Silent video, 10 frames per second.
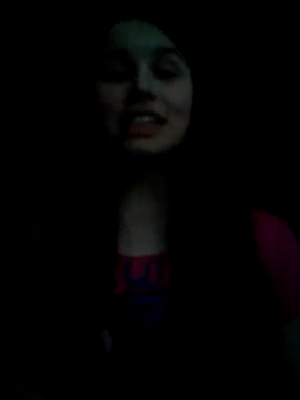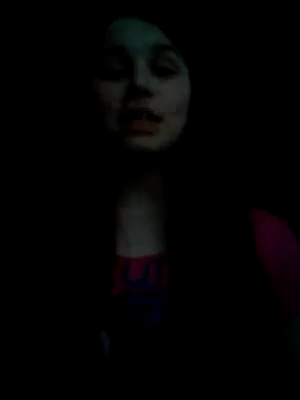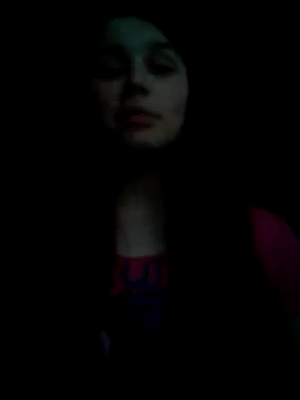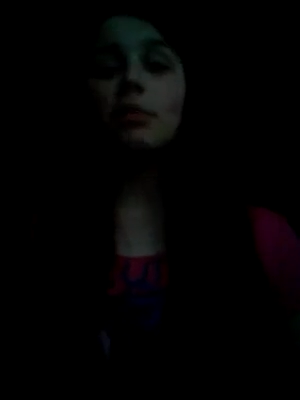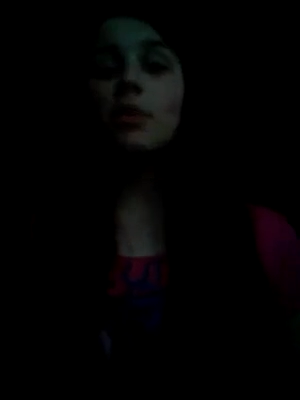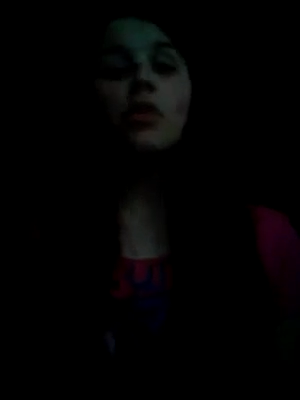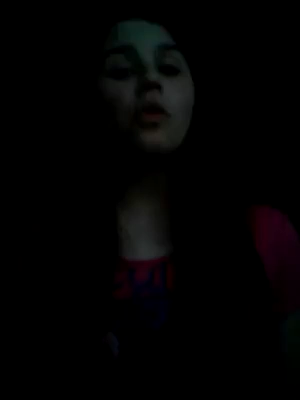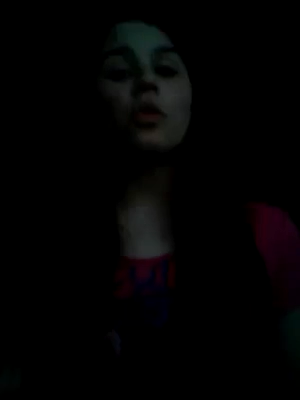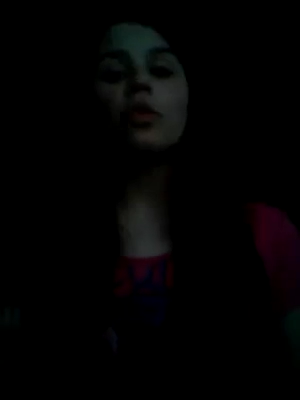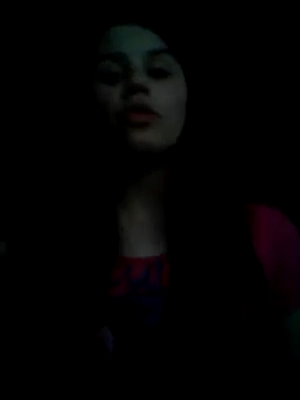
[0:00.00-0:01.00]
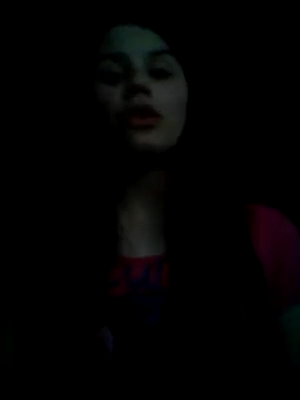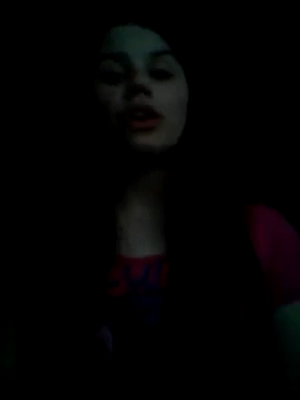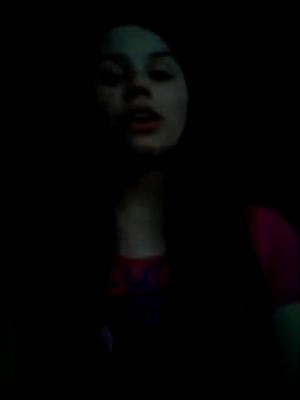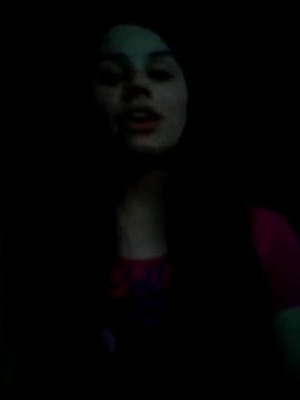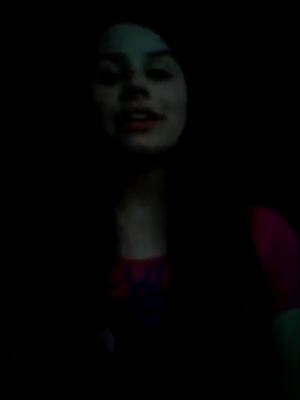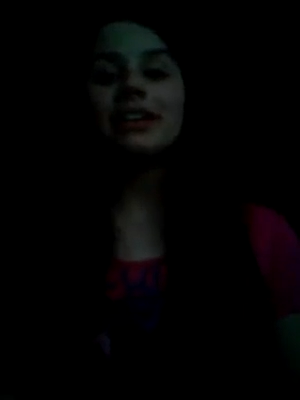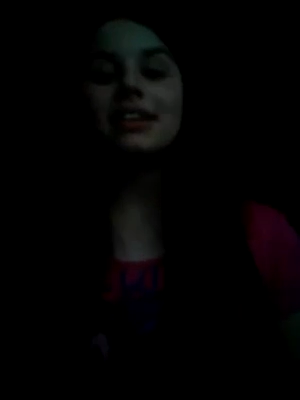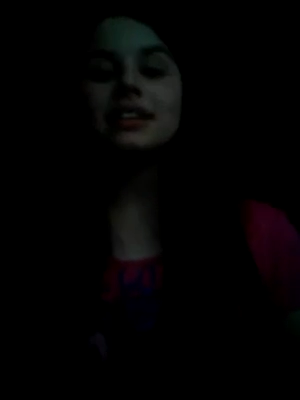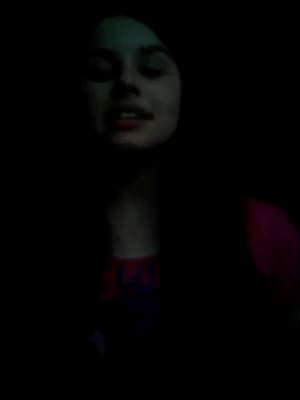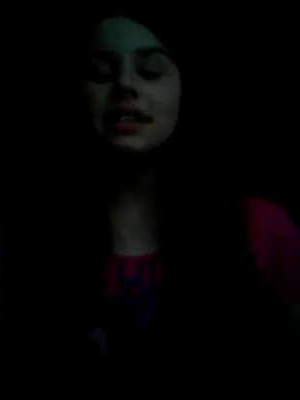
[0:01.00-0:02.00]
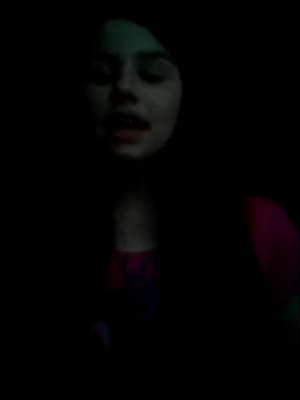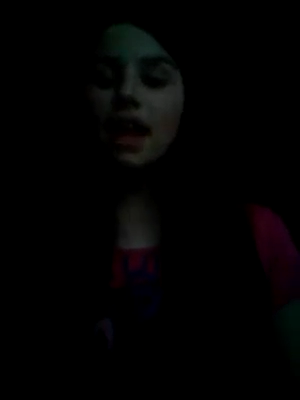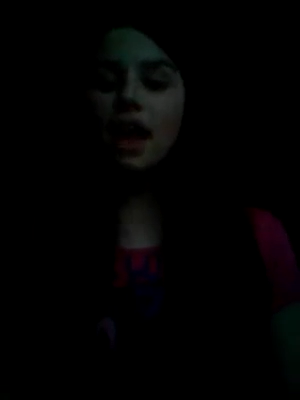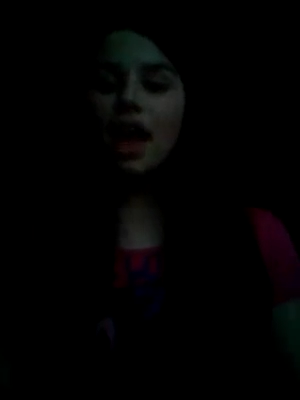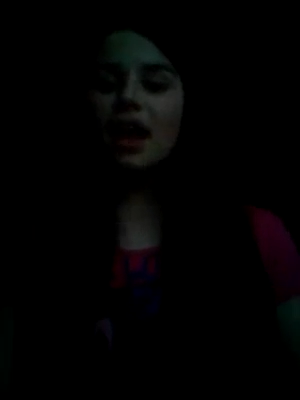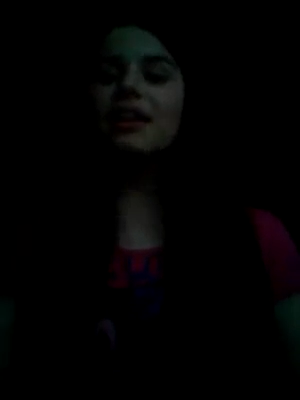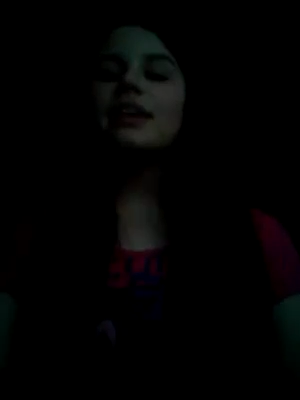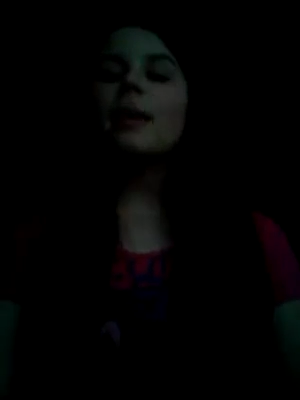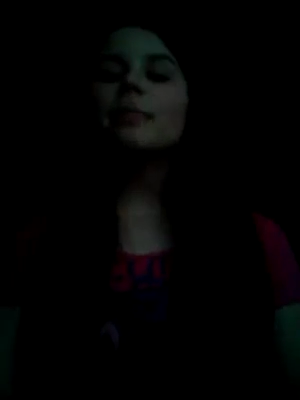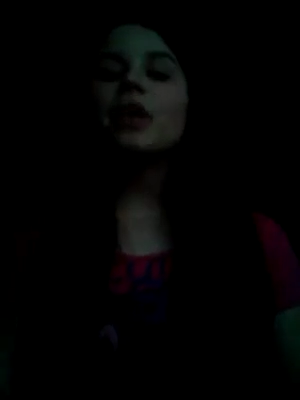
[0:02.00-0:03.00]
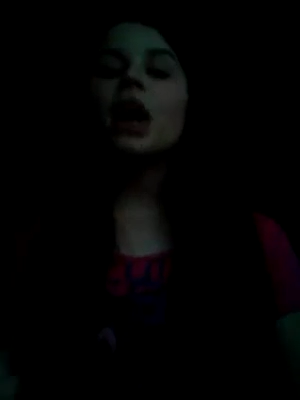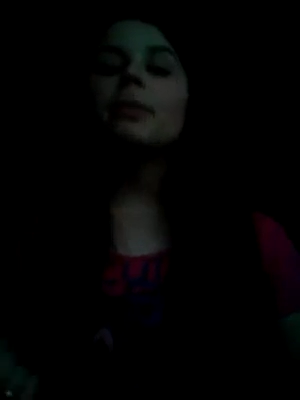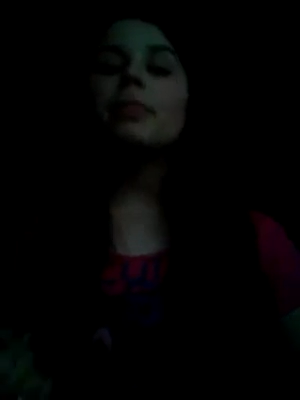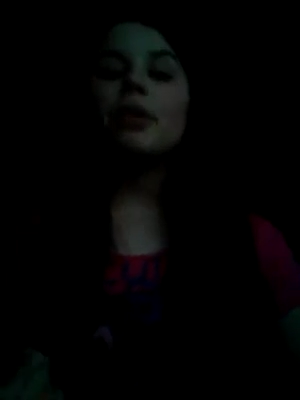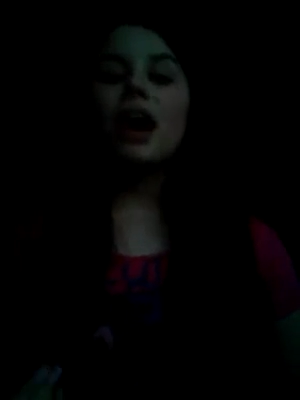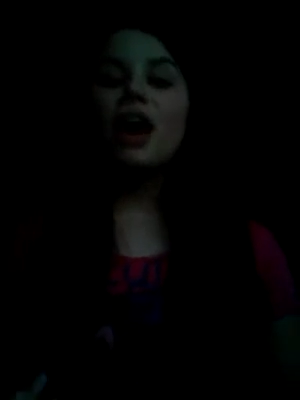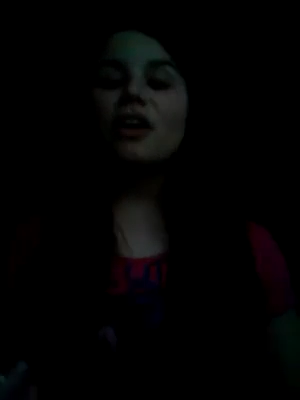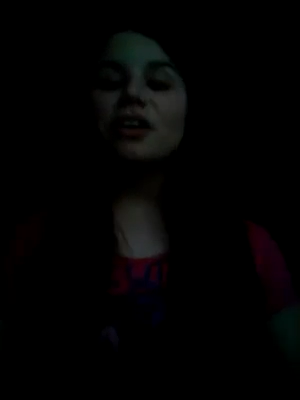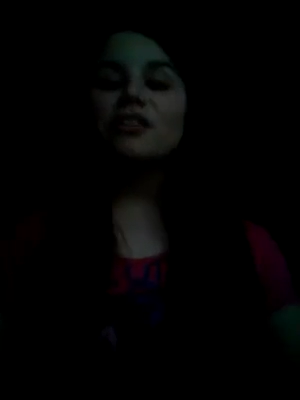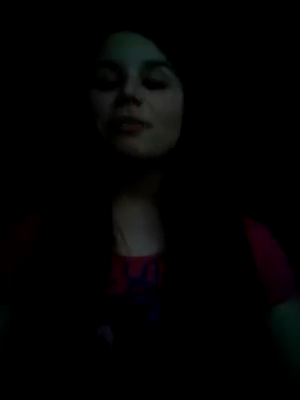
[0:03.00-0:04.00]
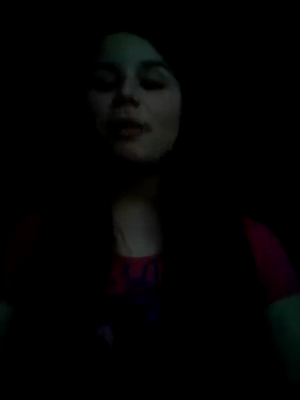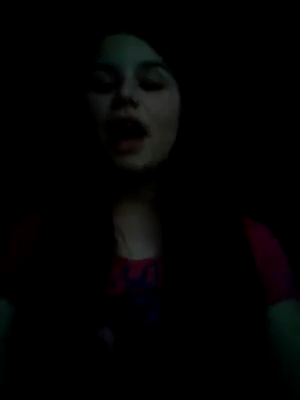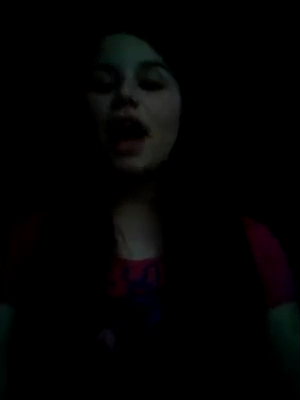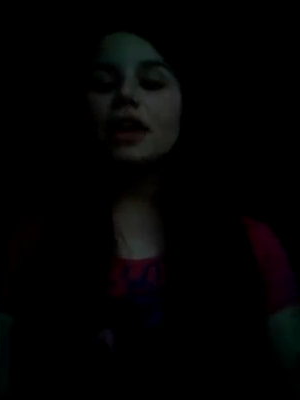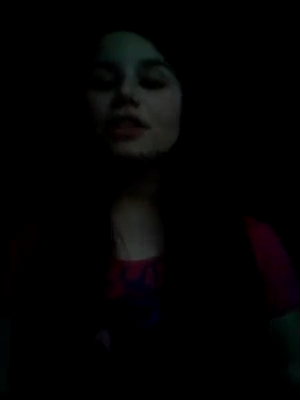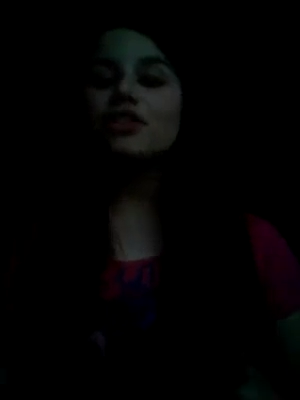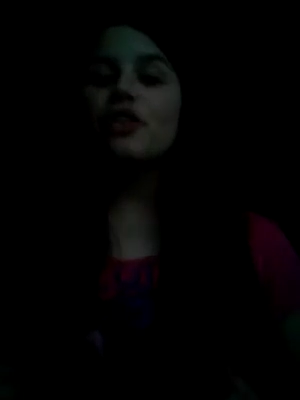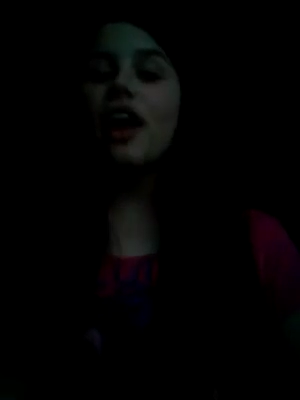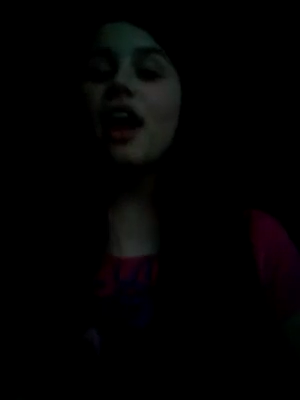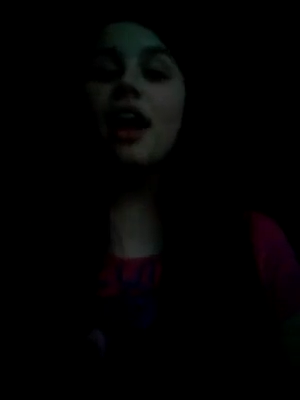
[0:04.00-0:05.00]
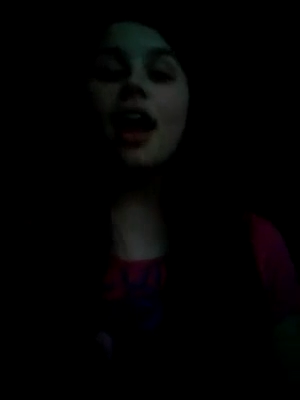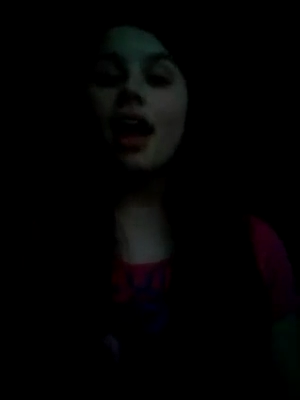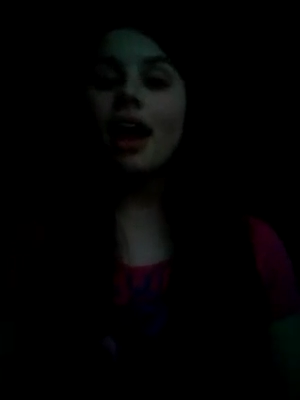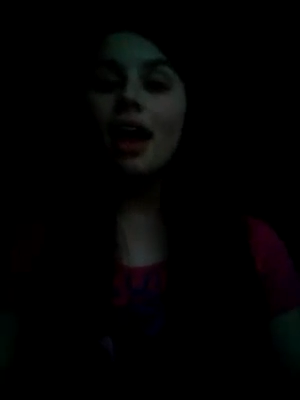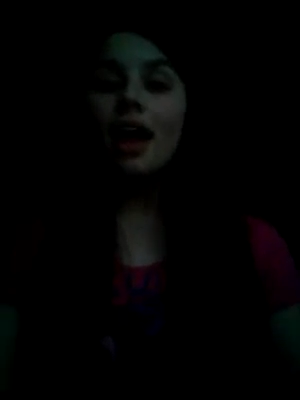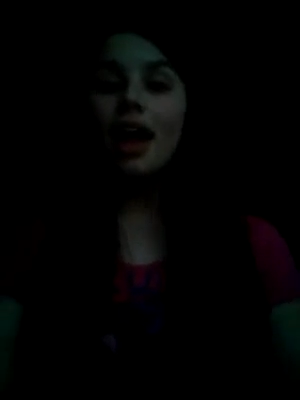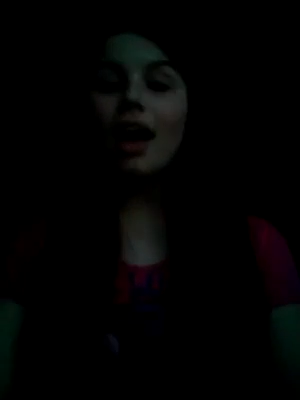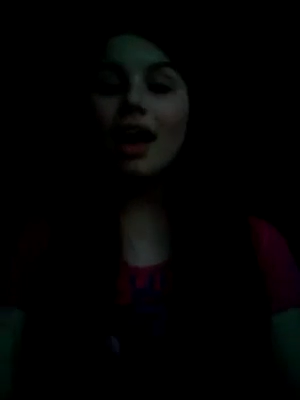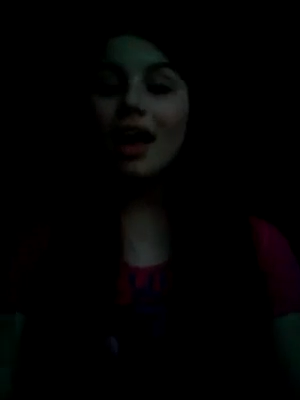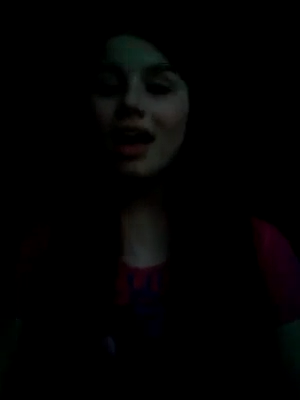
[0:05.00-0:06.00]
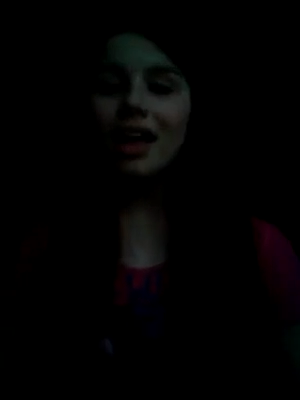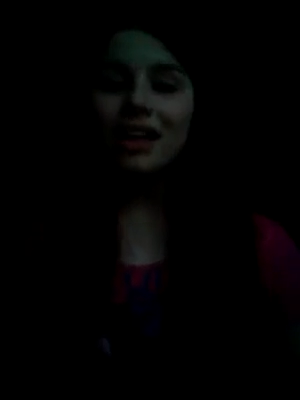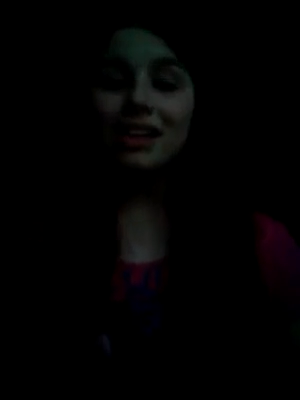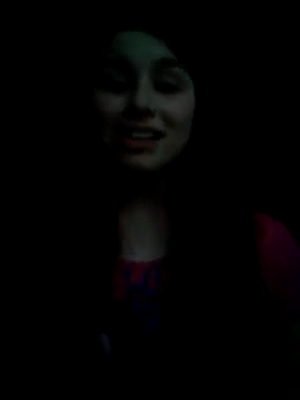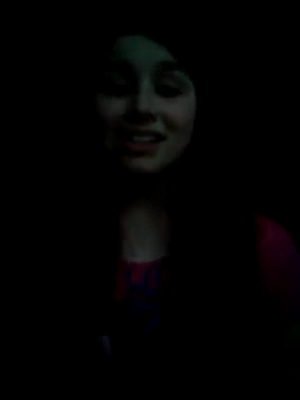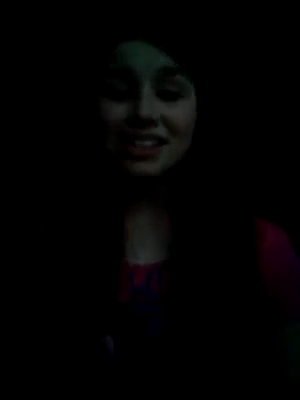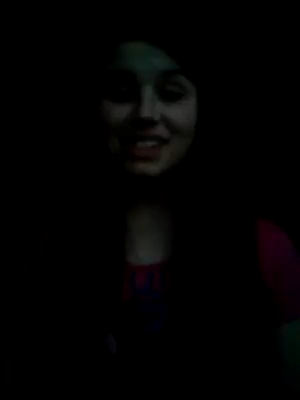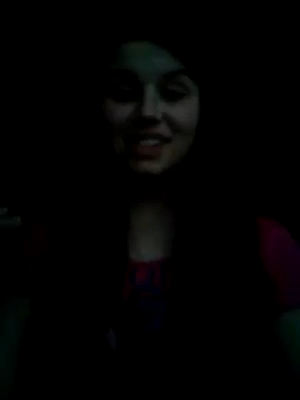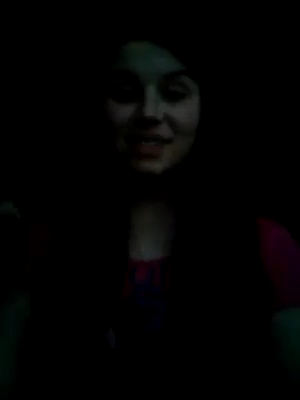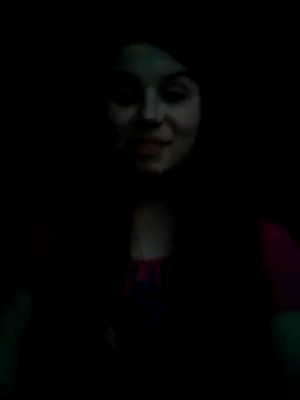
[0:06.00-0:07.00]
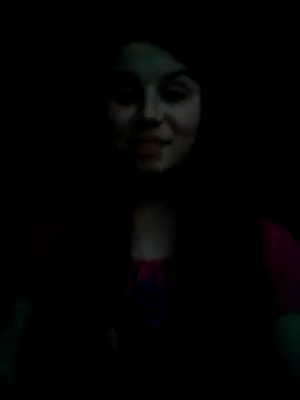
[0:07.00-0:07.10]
in the movies, and I'm not proud of my address.